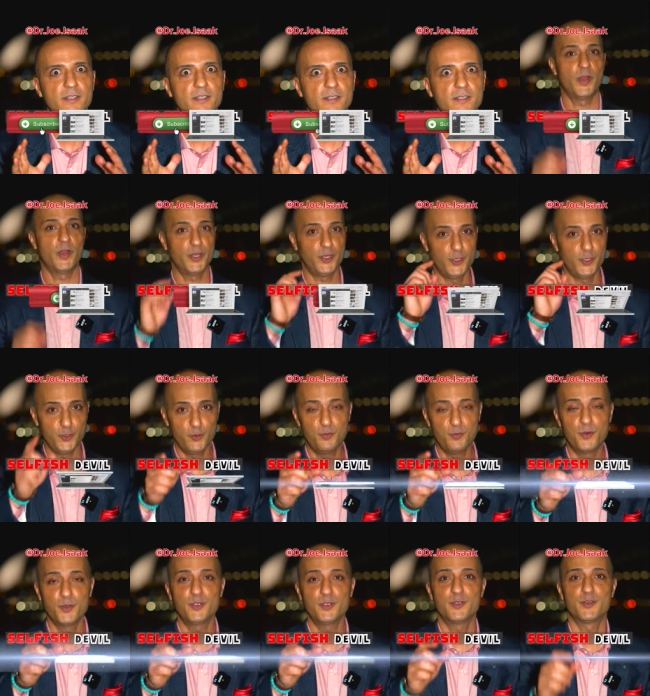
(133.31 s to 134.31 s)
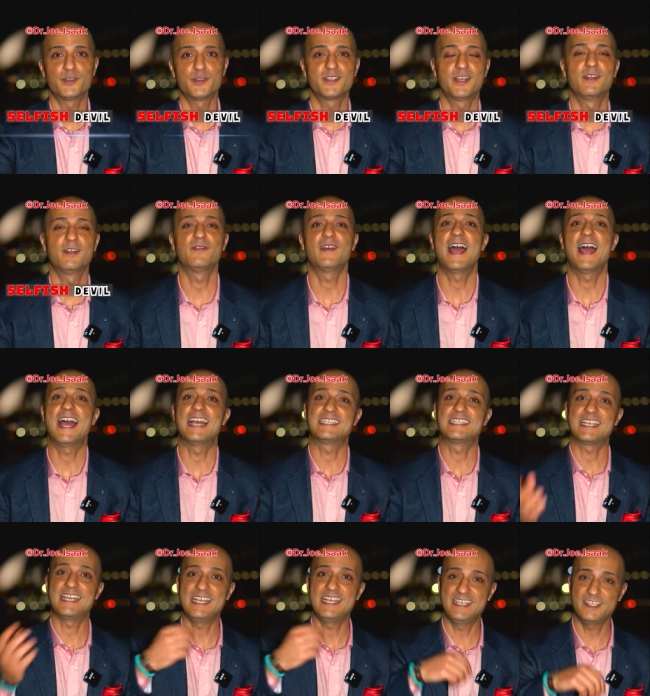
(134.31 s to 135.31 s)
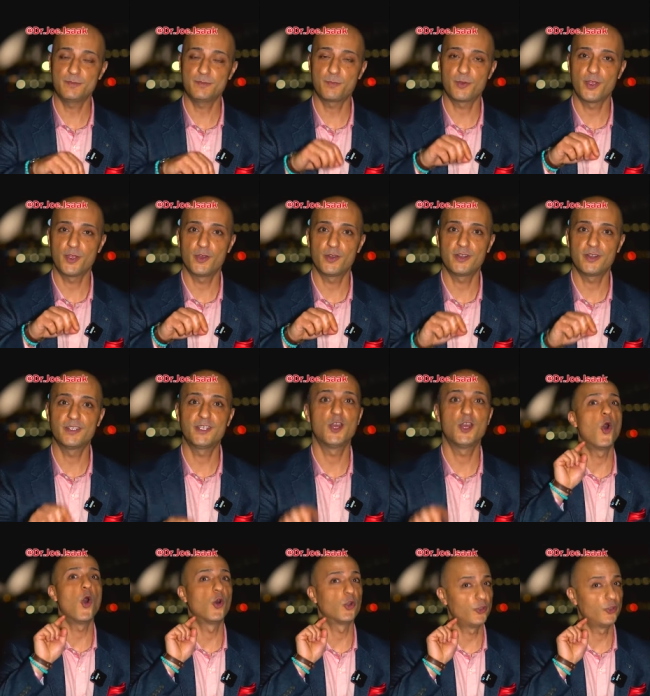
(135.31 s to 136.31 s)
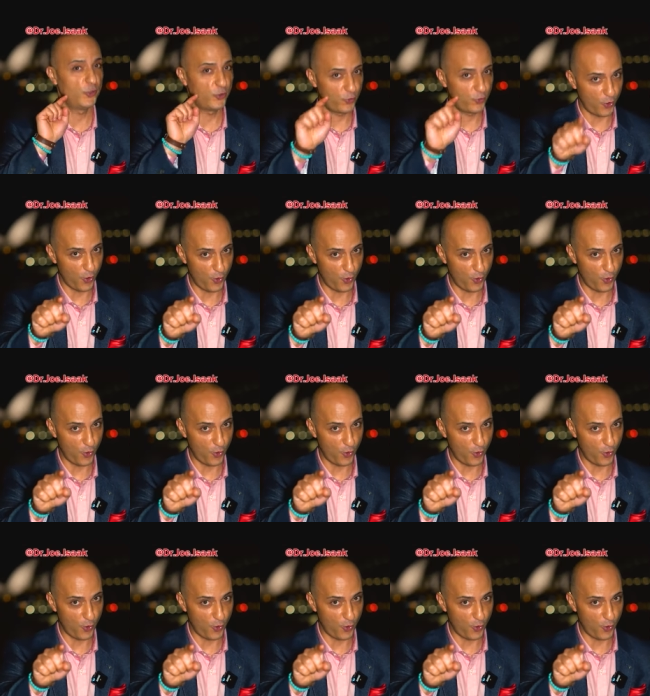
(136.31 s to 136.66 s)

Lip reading: When you put yourself as his priority on your